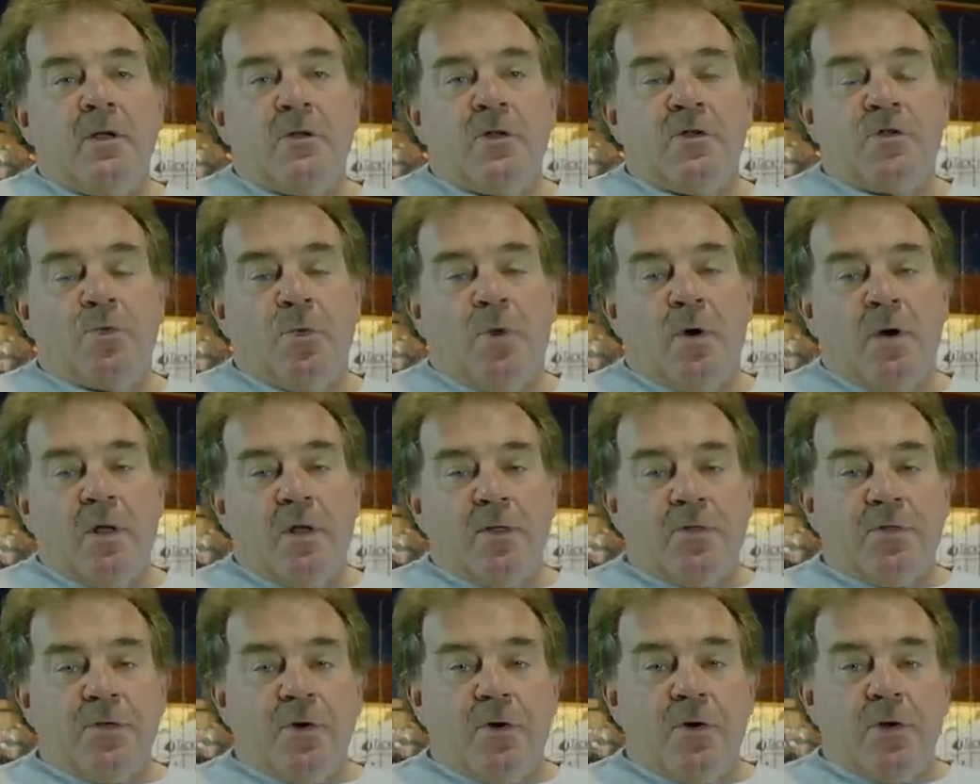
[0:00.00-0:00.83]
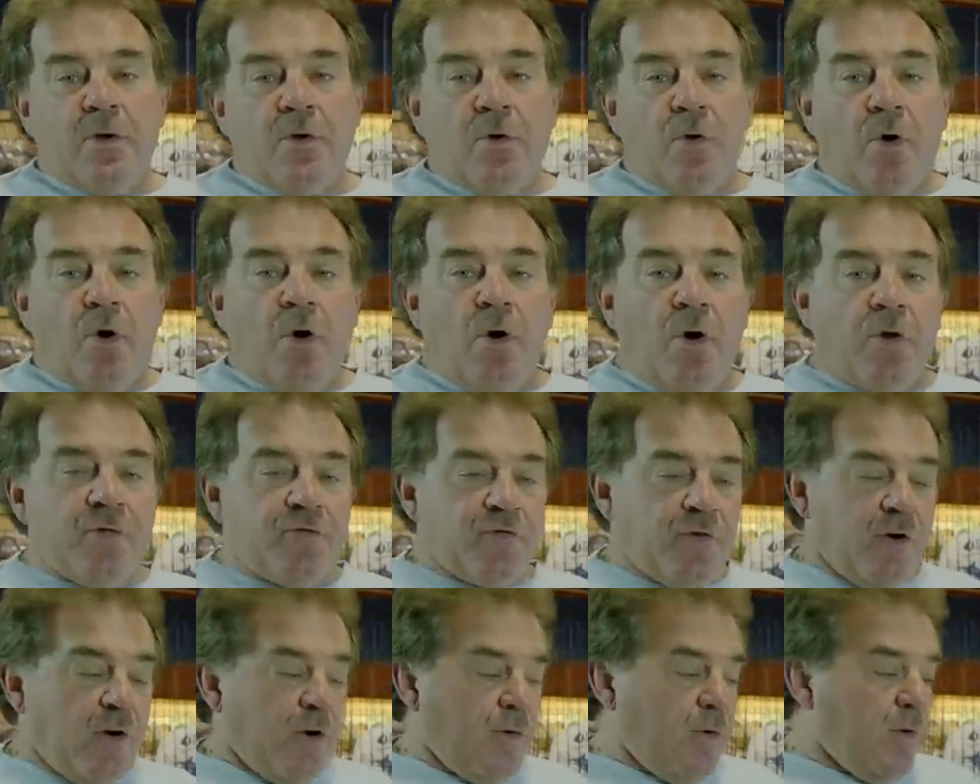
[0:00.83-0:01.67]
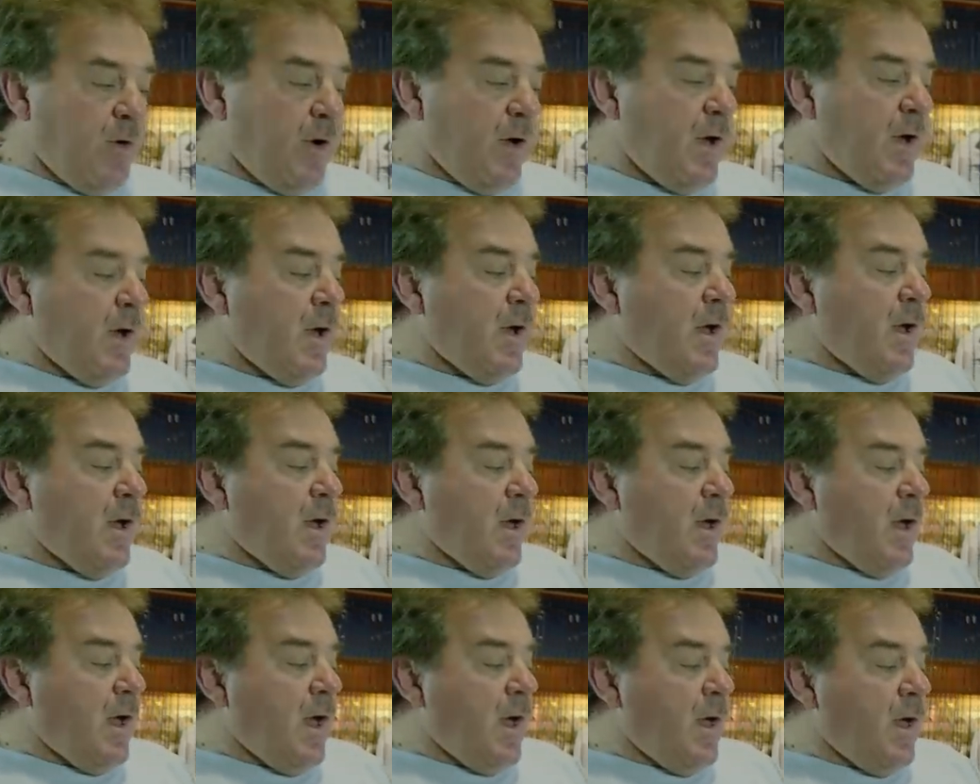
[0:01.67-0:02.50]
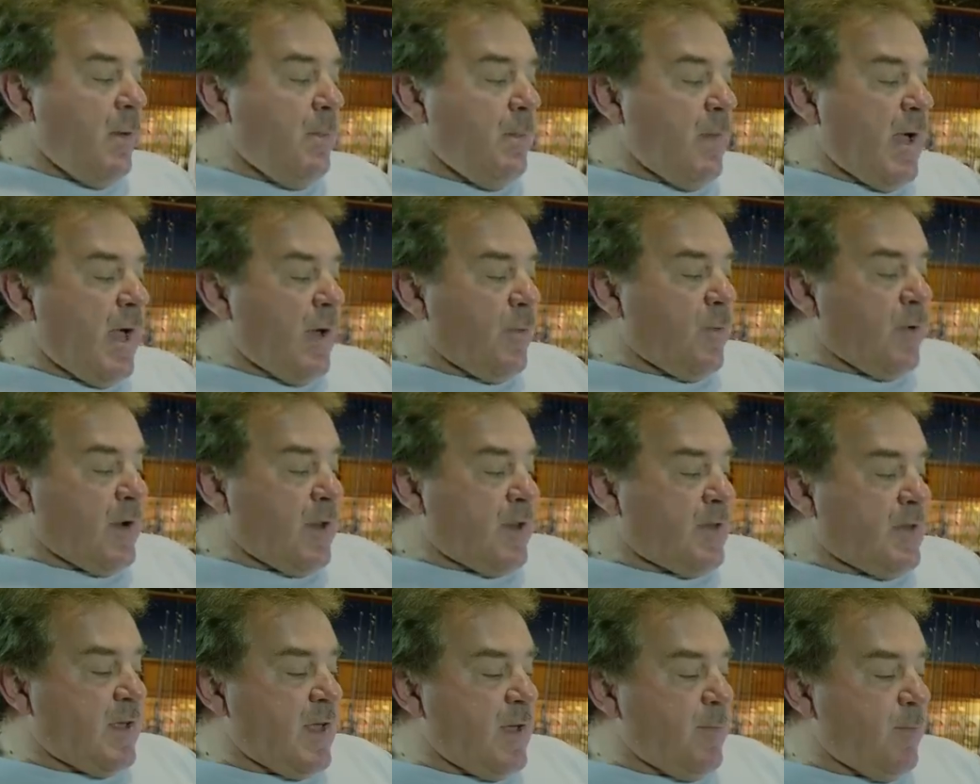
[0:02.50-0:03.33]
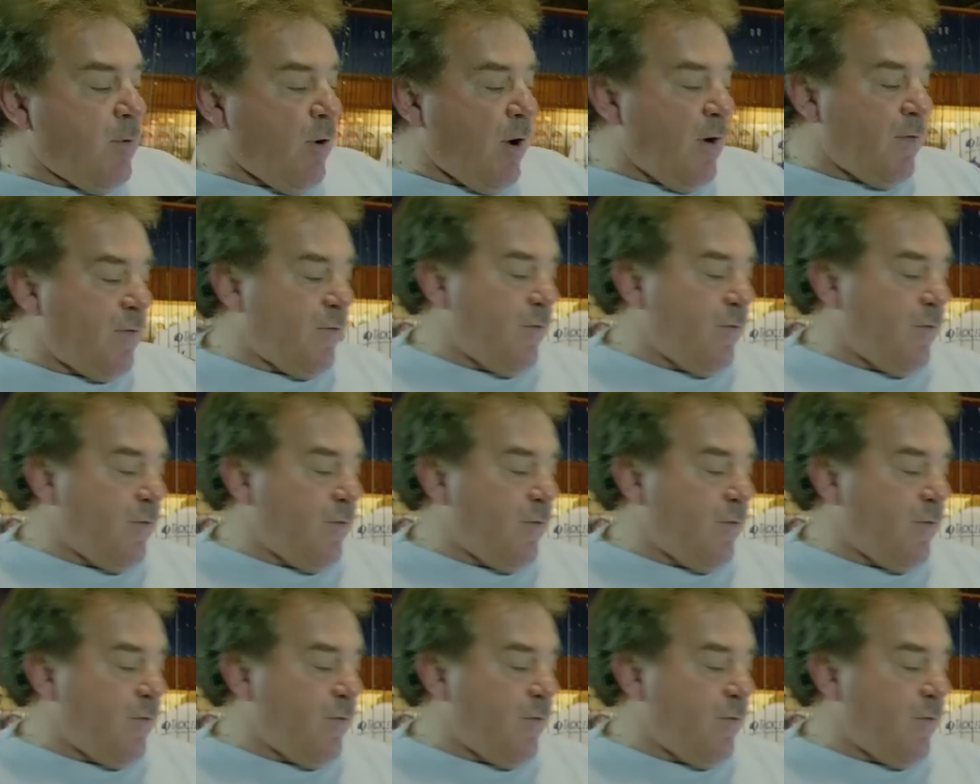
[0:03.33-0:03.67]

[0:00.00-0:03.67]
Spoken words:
The 20 and 30 are also made with a T-bar